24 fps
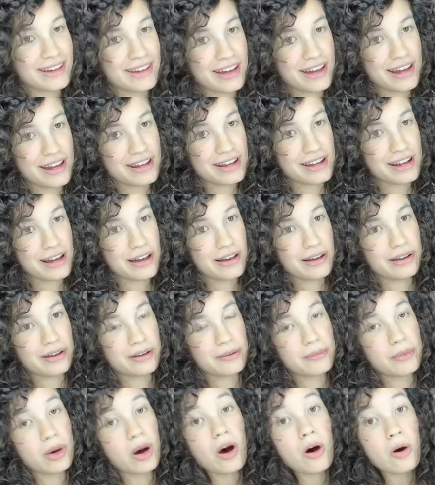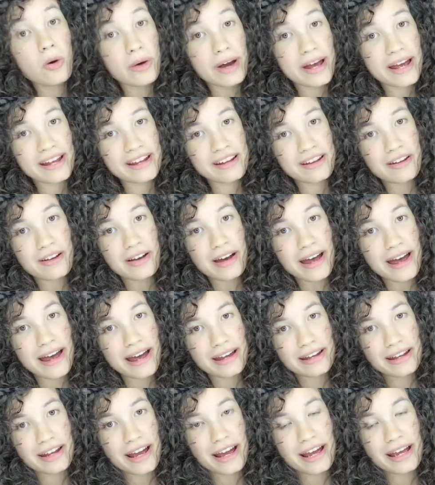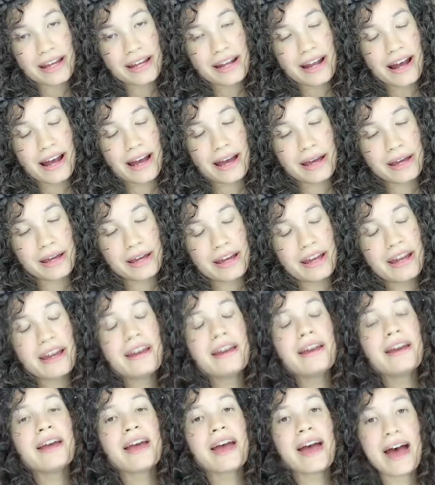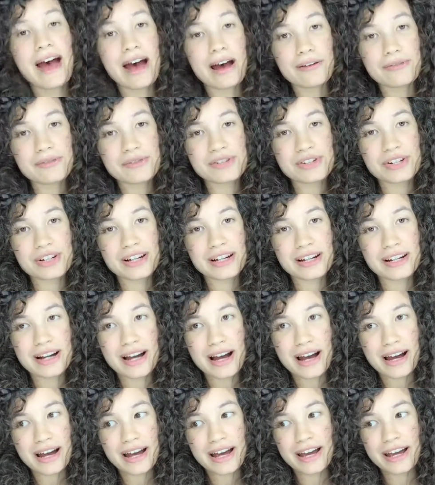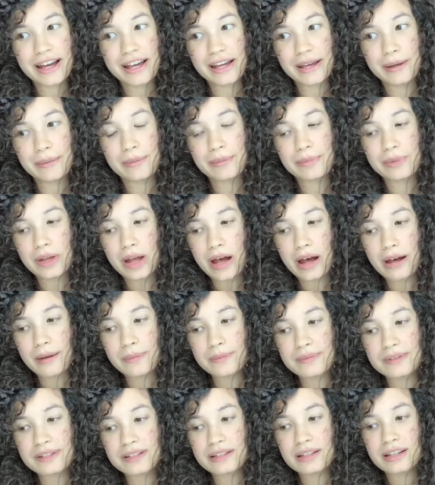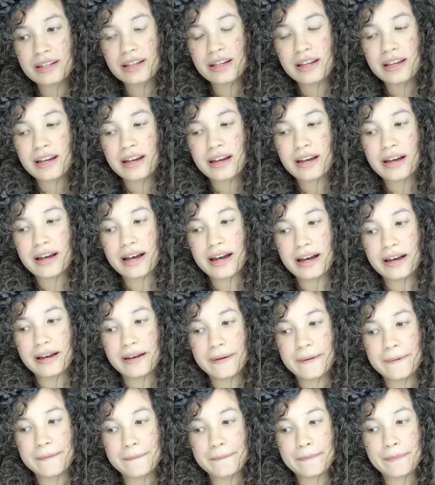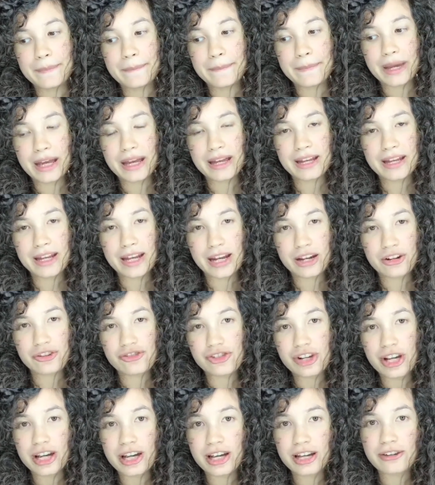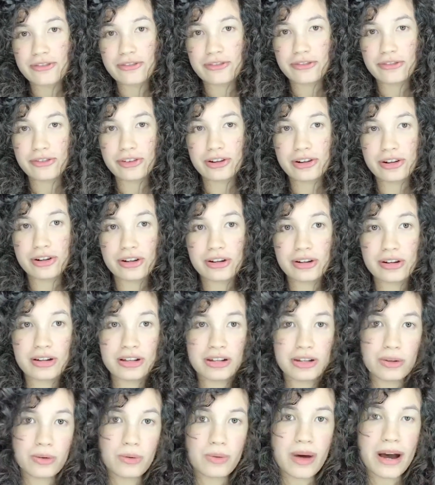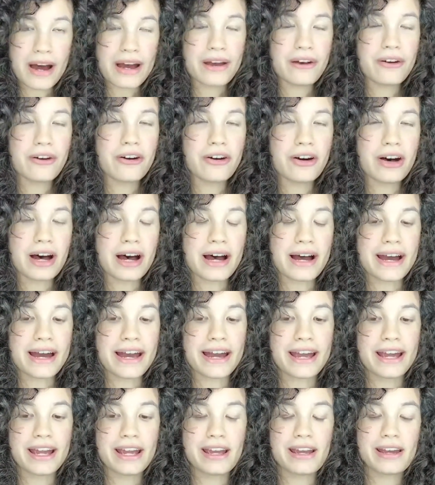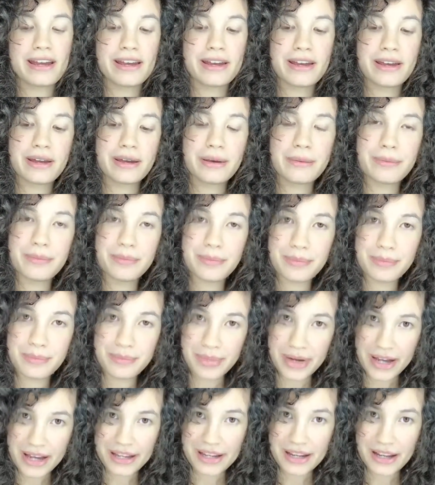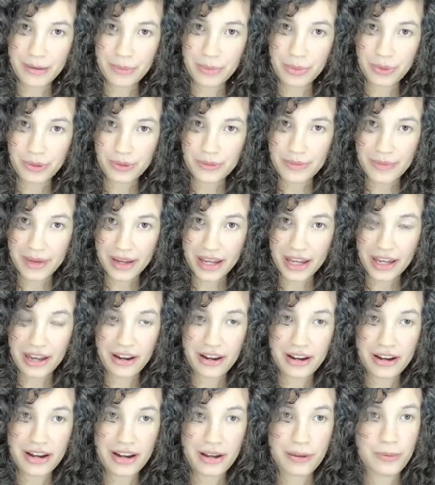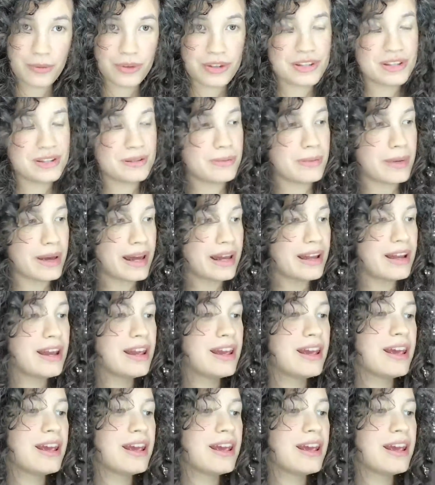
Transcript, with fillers: and um, oh and at night I after I plopped um, and air dried for a little while I pineappled my hair and went to bed